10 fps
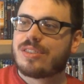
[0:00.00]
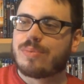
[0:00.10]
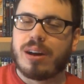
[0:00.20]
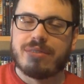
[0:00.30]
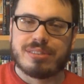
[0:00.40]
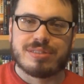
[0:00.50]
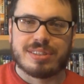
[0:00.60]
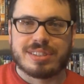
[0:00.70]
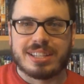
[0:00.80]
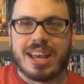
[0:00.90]
12 Years
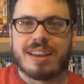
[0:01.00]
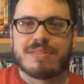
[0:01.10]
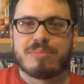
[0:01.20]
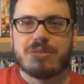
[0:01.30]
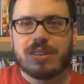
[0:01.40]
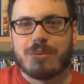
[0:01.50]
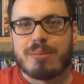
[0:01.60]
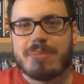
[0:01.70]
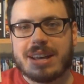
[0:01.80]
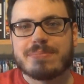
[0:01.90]
a Slave, a movie that
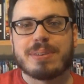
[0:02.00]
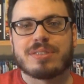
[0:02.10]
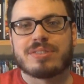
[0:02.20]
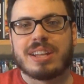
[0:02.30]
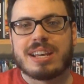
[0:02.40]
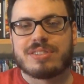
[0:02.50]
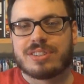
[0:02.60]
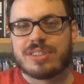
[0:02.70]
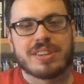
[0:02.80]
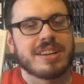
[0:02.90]
won Best Picture last
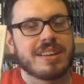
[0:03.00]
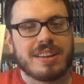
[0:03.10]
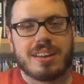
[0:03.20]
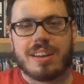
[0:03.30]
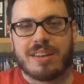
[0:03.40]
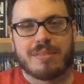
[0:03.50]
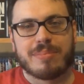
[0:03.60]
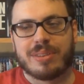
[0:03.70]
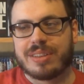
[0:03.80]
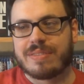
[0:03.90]
year.
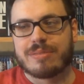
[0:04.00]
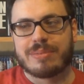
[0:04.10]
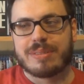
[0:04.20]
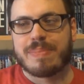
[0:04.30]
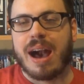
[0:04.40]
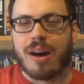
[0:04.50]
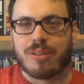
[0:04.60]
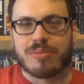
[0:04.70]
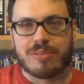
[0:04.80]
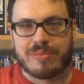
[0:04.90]
Unbelievably
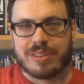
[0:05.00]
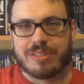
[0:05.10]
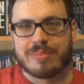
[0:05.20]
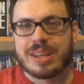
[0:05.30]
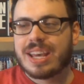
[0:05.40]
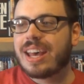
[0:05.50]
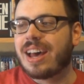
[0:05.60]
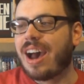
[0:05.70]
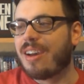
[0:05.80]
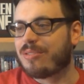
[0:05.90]
powerful film.
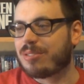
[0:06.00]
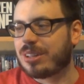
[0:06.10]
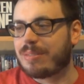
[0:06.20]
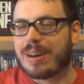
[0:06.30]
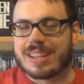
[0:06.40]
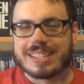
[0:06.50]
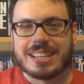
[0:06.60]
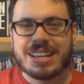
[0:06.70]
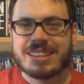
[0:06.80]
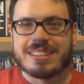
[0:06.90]
I really wanted to
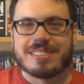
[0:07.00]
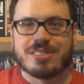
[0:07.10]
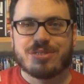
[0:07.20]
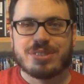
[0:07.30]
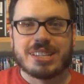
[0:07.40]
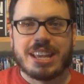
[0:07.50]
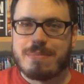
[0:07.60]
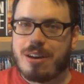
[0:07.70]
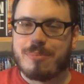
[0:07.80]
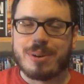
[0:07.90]
get this as soon as it
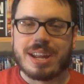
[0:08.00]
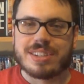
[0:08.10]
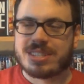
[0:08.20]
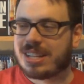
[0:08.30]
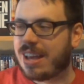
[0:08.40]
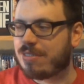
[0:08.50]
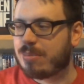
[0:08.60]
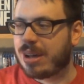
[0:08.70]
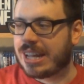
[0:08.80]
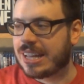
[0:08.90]
came out, but I just didn't have the
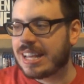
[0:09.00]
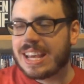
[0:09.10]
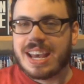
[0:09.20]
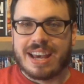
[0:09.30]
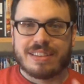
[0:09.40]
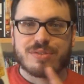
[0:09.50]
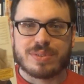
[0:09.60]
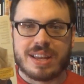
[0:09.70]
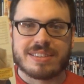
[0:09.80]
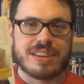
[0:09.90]
money. And this
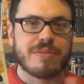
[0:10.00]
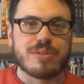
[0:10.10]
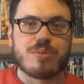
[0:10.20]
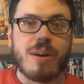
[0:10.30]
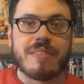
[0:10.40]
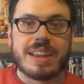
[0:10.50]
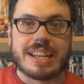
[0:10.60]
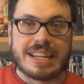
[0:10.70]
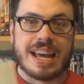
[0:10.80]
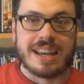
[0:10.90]
was on sale for
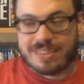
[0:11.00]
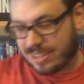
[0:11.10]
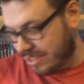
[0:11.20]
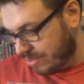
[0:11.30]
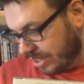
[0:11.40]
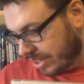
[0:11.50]
$12.99, so that's